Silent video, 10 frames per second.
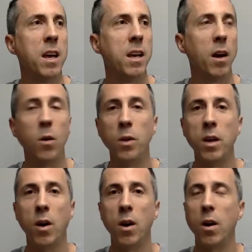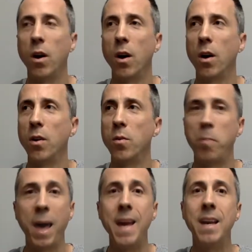not only are you
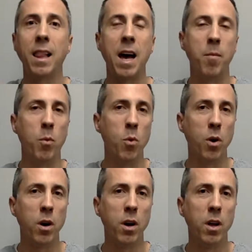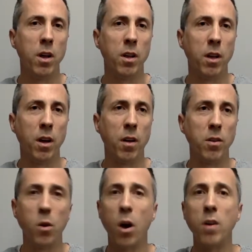paying a lot more,
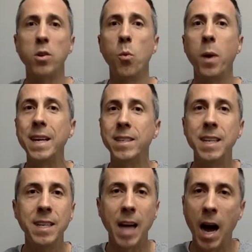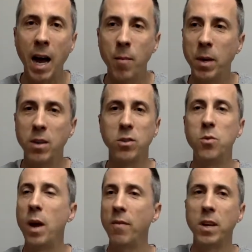you're also wasting time because you
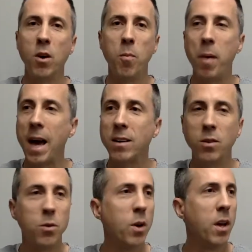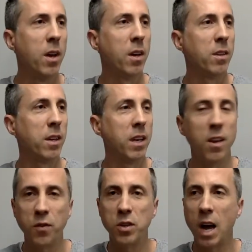have to go back to the
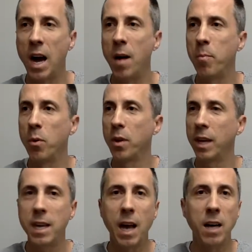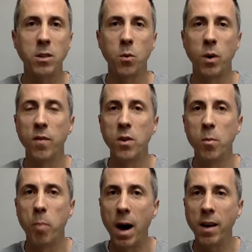gift shop or the kiosk or wherever you
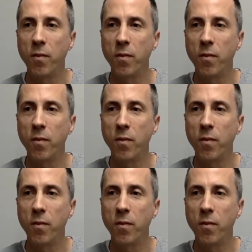bought it